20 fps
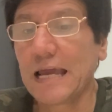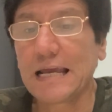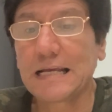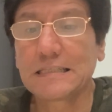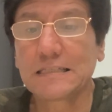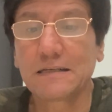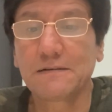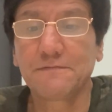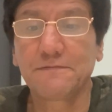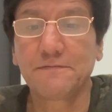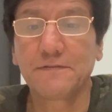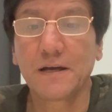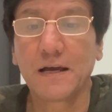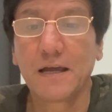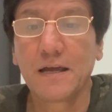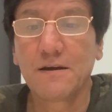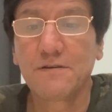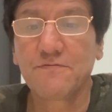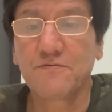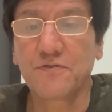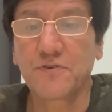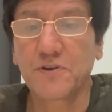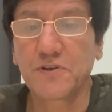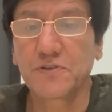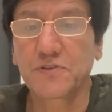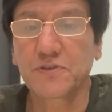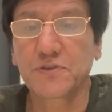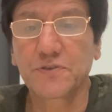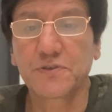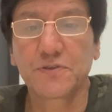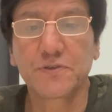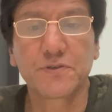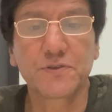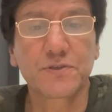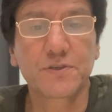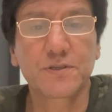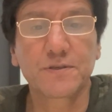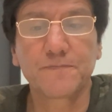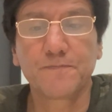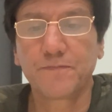of, for
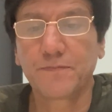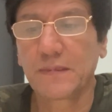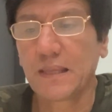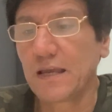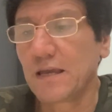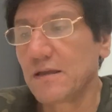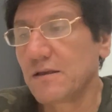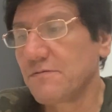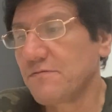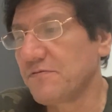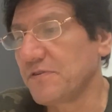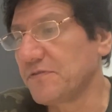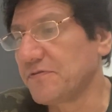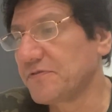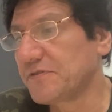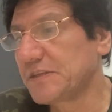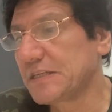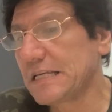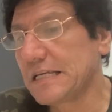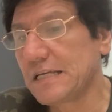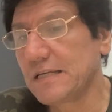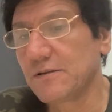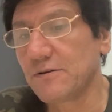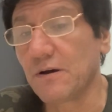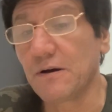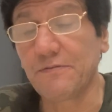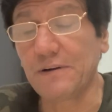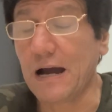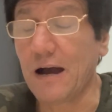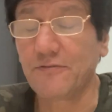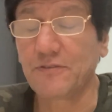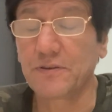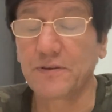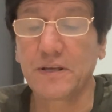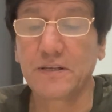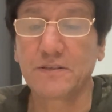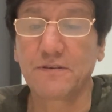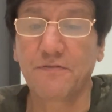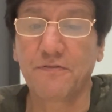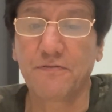instance, 15, or after the
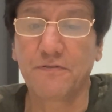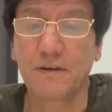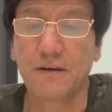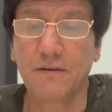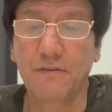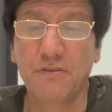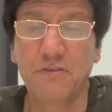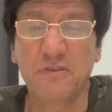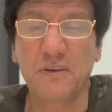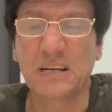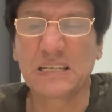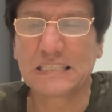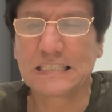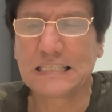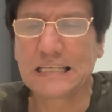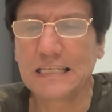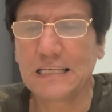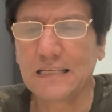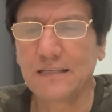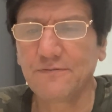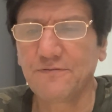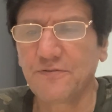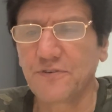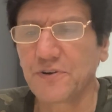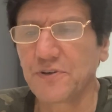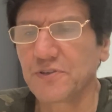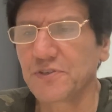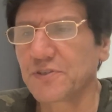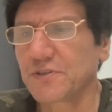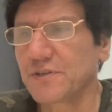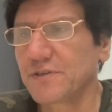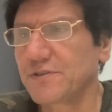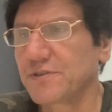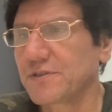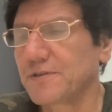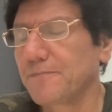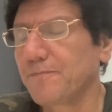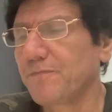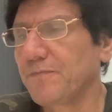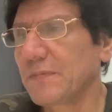age of 13, for
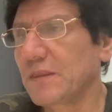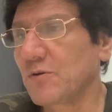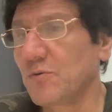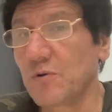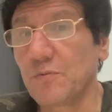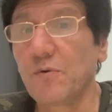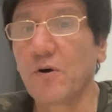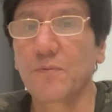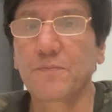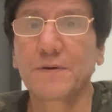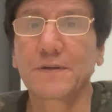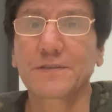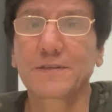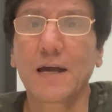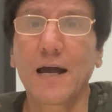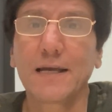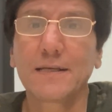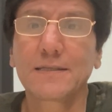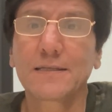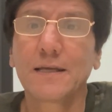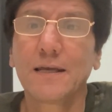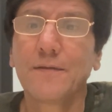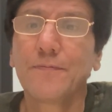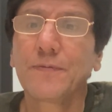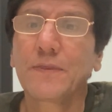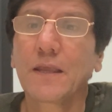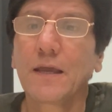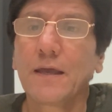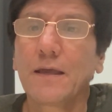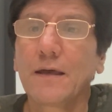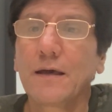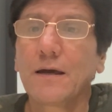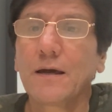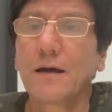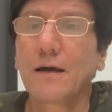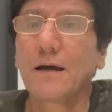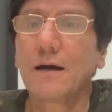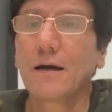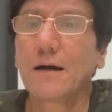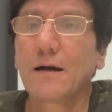instance, to be more precise,
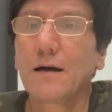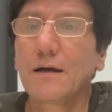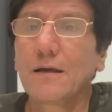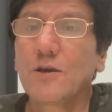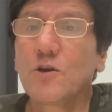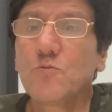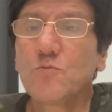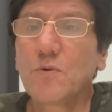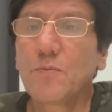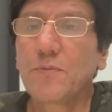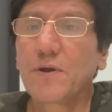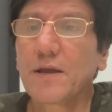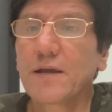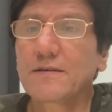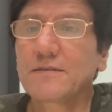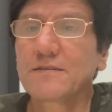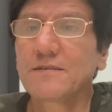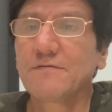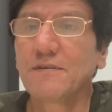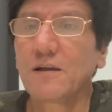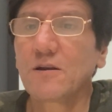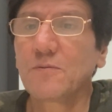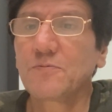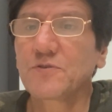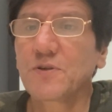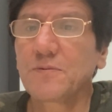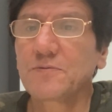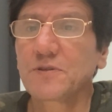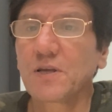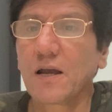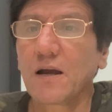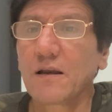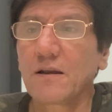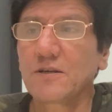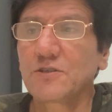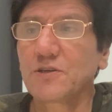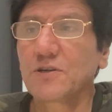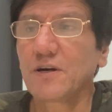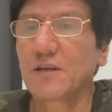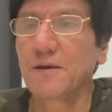human beings develop some
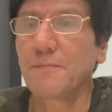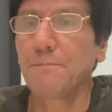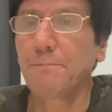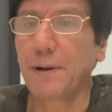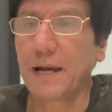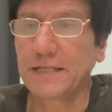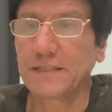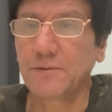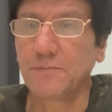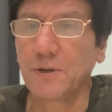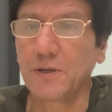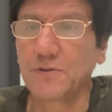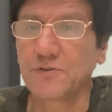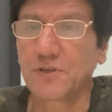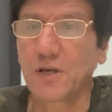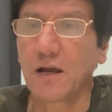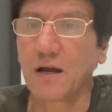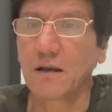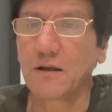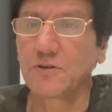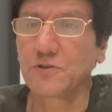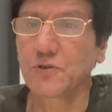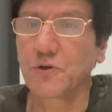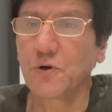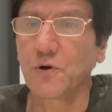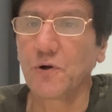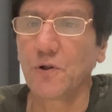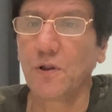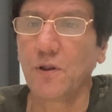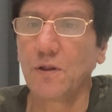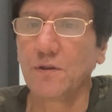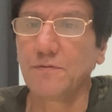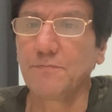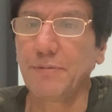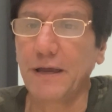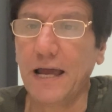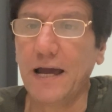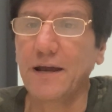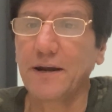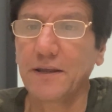psychological impediments, psychological
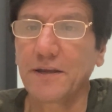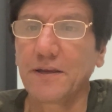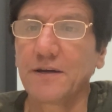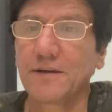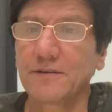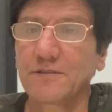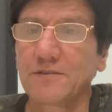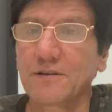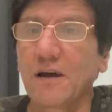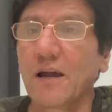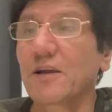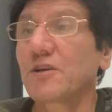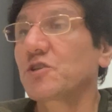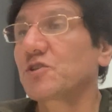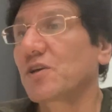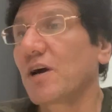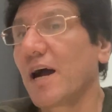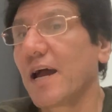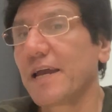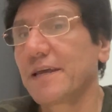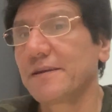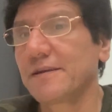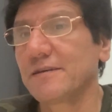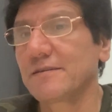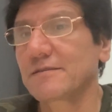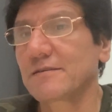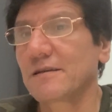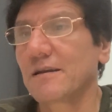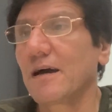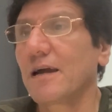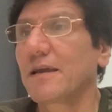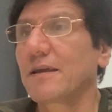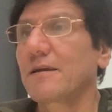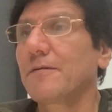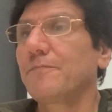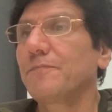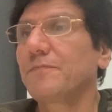barriers like shyness, like